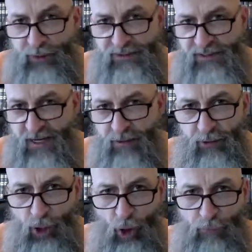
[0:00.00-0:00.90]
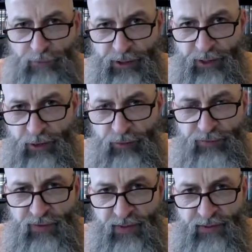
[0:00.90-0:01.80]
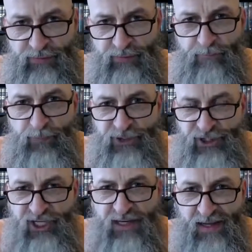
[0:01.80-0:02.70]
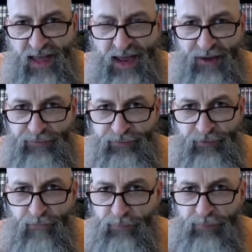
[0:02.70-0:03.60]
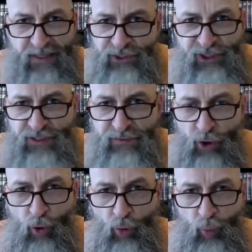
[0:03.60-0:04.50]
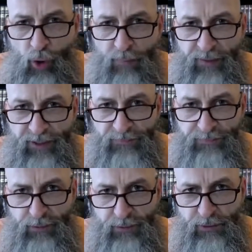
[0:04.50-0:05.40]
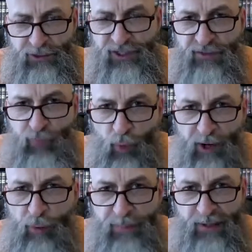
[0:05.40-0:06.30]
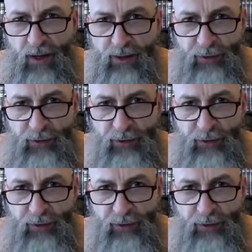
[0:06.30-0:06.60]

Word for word: Sarah overhears this, she laughs because she's an old woman. She's well beyond